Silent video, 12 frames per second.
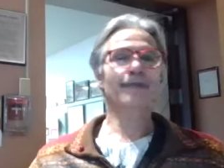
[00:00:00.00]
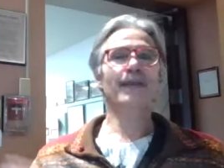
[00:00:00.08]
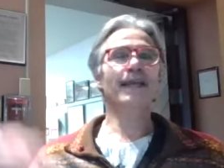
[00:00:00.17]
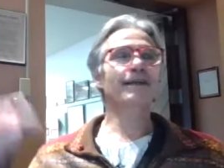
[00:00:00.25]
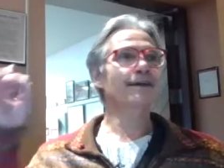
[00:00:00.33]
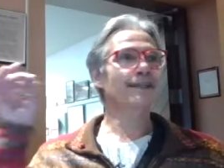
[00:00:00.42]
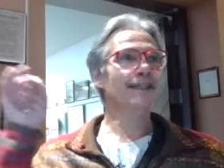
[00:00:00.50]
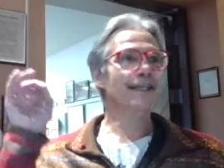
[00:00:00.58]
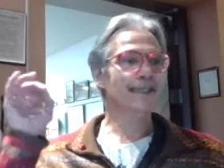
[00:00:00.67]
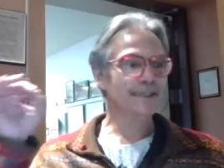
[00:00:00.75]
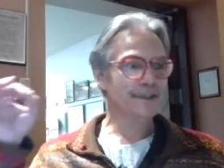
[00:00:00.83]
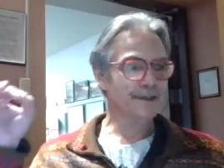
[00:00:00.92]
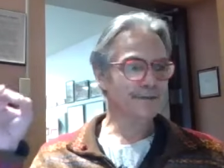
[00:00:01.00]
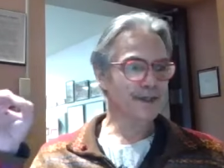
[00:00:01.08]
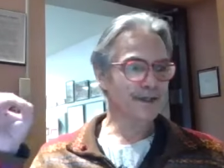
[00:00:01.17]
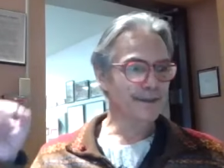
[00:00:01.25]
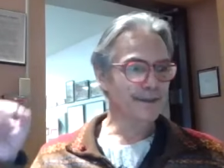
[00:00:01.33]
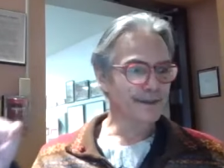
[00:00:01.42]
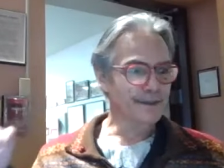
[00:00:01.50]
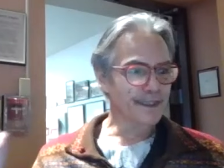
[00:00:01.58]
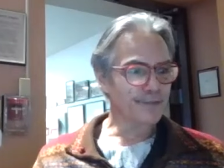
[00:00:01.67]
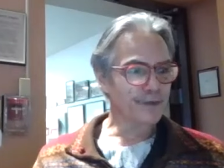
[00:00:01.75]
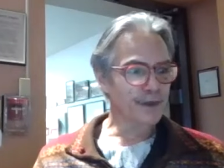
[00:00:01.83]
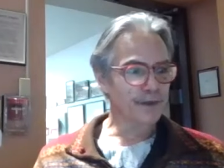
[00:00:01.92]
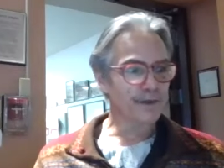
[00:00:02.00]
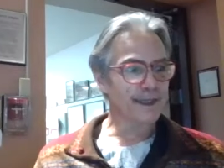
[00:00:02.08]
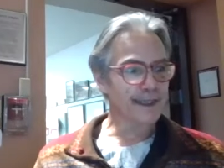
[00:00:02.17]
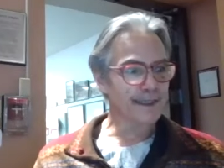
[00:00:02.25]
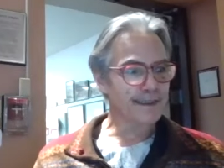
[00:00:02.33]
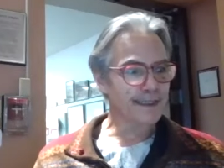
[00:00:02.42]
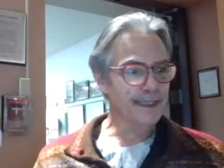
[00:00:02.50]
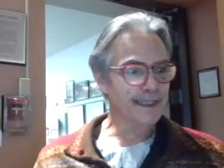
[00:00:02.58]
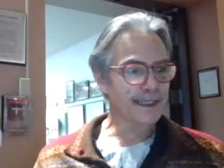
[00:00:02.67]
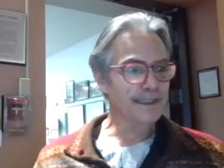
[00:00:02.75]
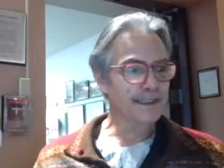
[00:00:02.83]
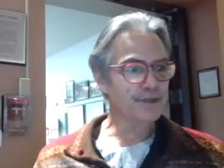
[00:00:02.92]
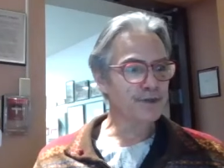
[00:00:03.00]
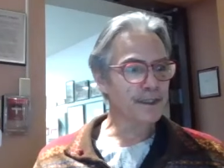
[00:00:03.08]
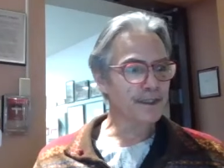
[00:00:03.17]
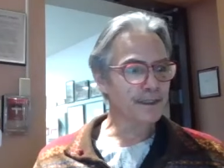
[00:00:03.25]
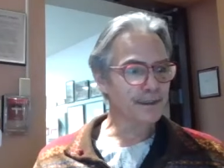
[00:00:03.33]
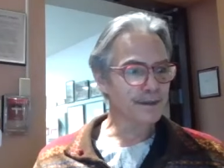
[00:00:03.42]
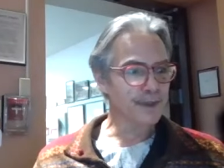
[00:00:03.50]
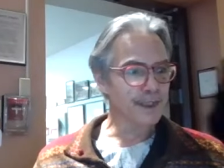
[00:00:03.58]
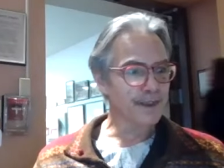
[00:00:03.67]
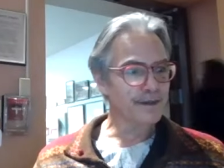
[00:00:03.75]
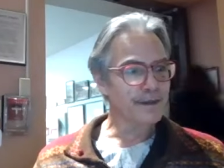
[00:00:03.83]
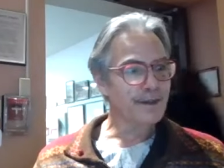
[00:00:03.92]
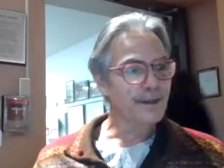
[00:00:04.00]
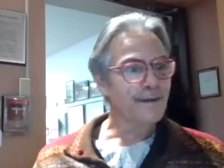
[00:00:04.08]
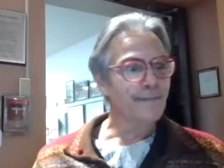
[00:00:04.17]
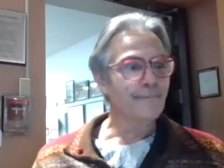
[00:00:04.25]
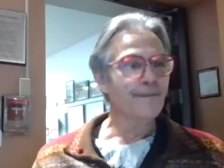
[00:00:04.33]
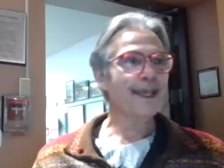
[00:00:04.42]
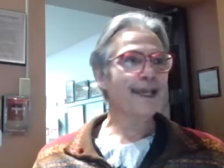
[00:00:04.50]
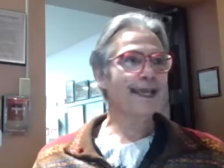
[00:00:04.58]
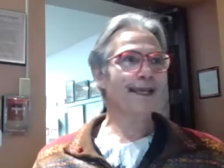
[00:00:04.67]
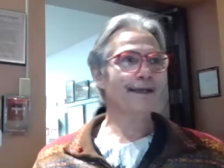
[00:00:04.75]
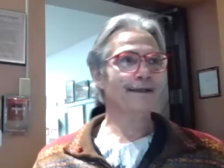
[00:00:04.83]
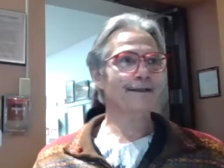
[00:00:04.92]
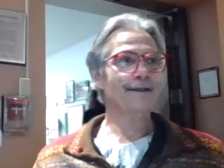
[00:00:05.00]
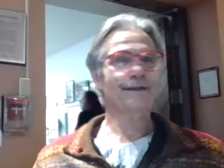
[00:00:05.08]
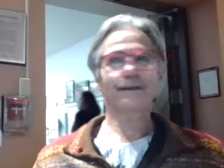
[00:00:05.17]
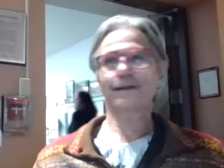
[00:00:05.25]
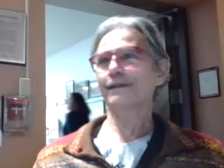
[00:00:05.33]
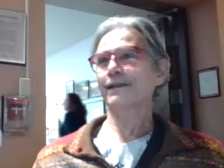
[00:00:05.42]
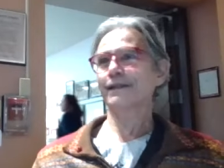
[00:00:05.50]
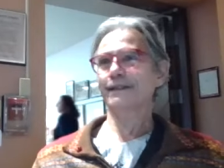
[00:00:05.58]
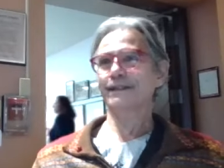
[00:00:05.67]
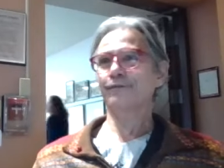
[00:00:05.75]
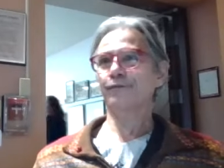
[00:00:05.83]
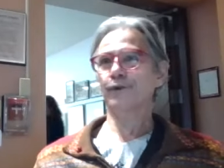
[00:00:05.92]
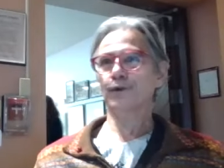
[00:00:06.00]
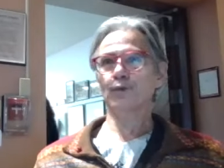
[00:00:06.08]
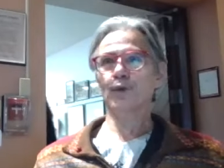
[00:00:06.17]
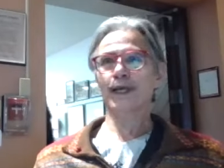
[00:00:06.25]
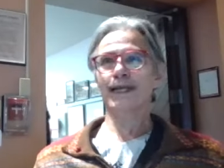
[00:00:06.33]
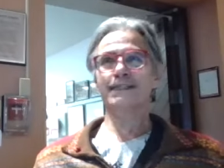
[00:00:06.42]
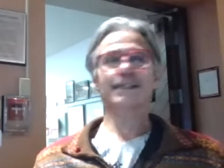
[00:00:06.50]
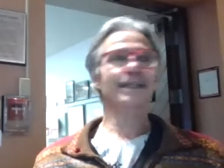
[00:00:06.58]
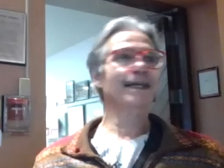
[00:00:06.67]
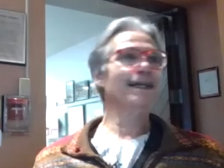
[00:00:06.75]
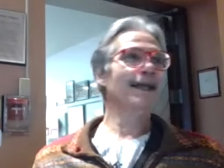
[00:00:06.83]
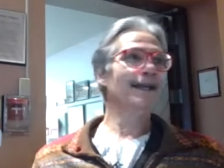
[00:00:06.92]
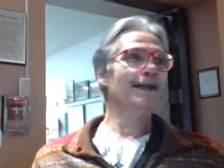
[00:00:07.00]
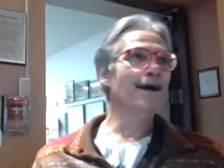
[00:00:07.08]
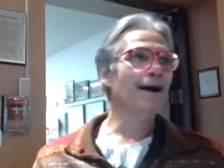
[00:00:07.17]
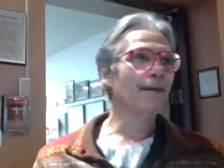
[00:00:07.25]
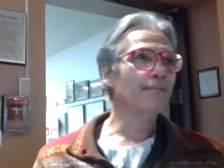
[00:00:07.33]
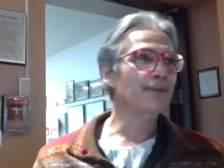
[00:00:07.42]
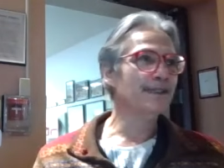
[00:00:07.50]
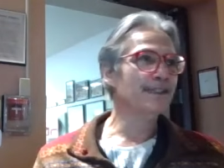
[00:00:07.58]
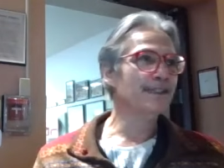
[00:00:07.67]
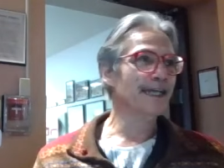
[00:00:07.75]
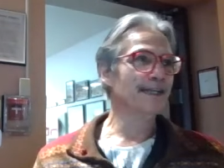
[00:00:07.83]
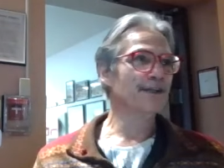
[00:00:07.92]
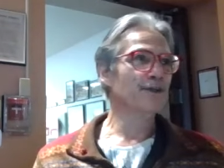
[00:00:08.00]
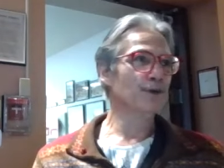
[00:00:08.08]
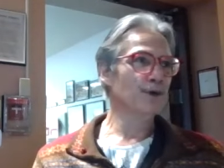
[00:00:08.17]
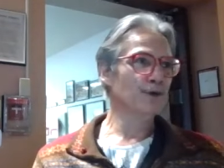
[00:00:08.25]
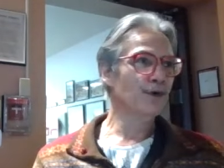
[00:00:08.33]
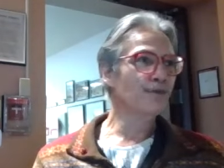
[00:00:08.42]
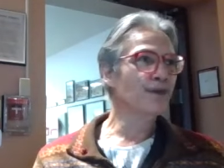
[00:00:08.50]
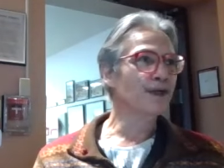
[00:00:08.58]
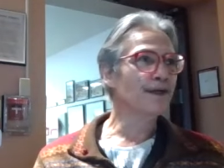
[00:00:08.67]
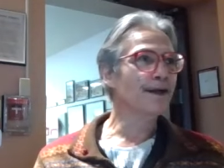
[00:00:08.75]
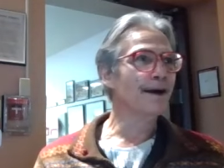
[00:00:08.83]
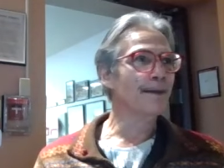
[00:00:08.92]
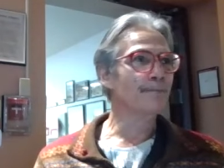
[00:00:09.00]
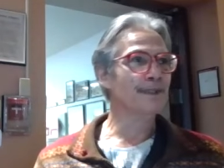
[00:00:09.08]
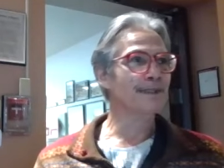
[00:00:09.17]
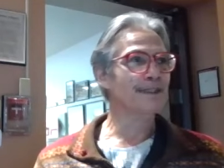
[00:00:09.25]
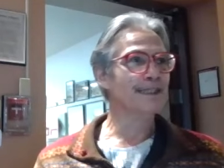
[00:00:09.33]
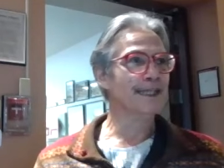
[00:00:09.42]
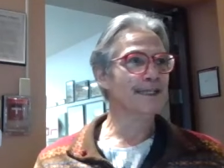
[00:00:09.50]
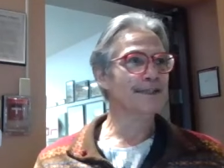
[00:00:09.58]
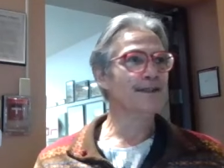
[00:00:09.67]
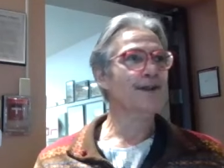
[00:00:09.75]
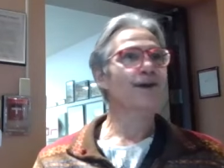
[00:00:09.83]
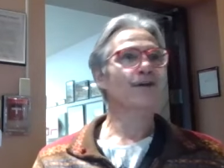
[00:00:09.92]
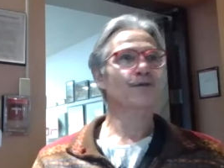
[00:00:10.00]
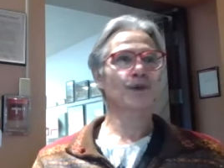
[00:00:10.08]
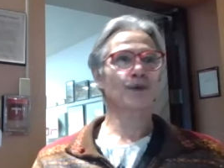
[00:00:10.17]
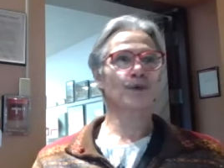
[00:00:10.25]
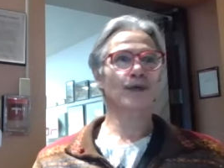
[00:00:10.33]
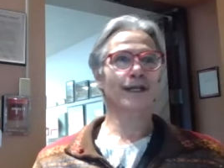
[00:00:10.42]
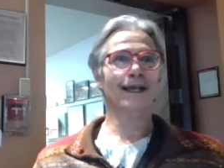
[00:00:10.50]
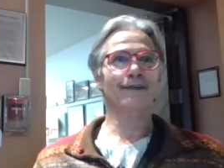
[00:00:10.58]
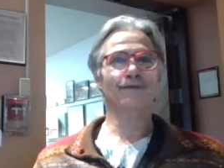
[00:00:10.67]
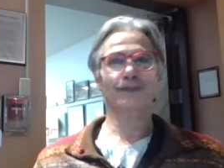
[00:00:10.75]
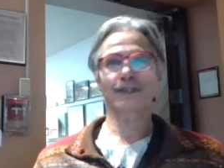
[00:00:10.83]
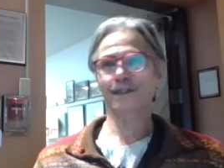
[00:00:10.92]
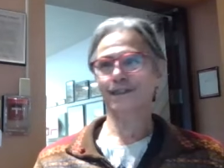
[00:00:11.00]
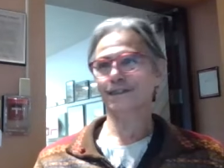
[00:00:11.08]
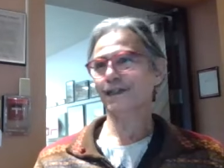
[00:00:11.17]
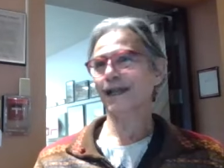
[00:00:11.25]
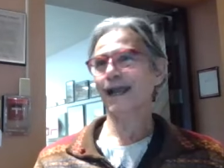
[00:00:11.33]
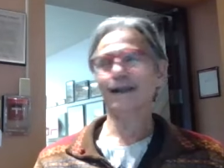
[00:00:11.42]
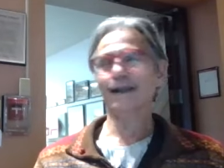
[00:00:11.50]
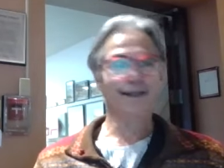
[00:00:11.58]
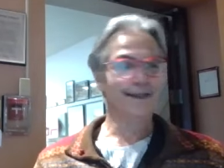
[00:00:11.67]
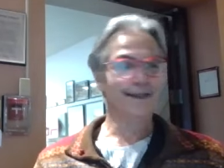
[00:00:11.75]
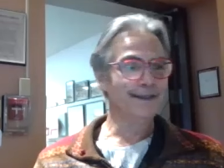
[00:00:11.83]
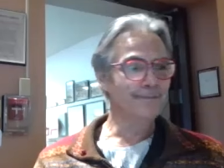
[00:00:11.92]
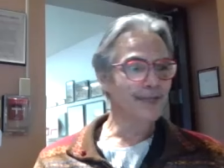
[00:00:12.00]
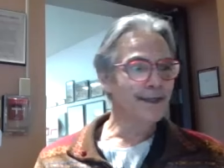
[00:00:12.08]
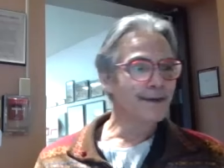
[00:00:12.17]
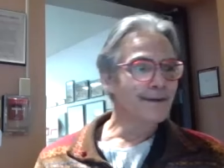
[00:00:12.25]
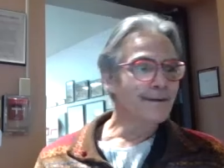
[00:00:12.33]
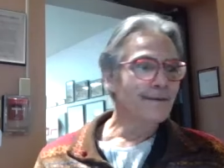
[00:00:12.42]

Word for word: I made a list of the th- different things that I struggled with and the different ways that I compensate or overcompensate for what I feel is lacking in me.